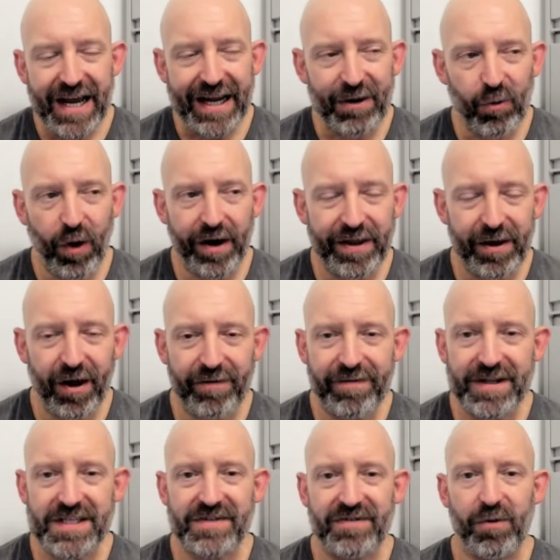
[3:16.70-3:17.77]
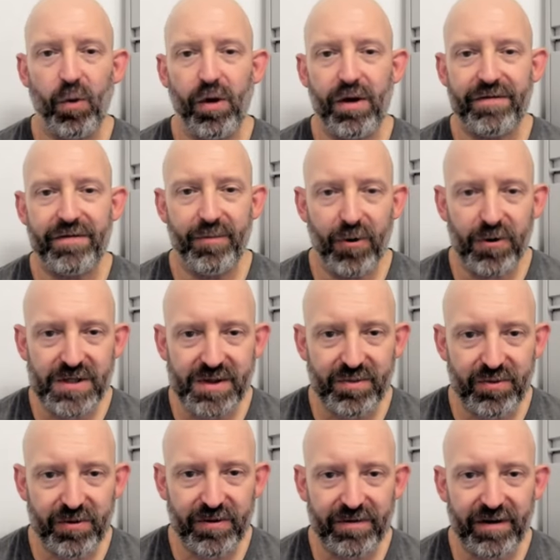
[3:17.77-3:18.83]
won the offensive award for most
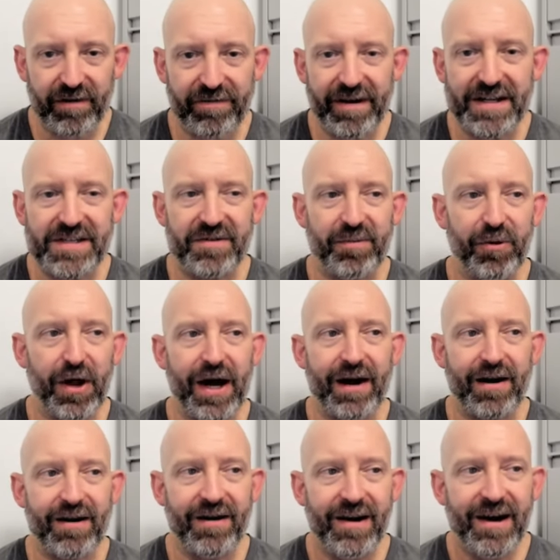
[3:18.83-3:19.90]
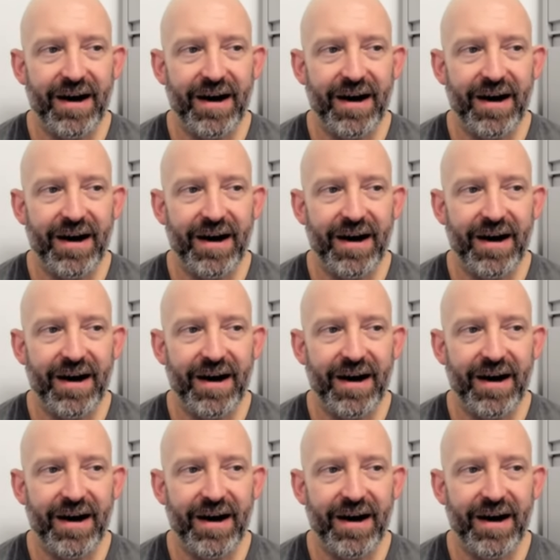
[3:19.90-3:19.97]
improved offensive player.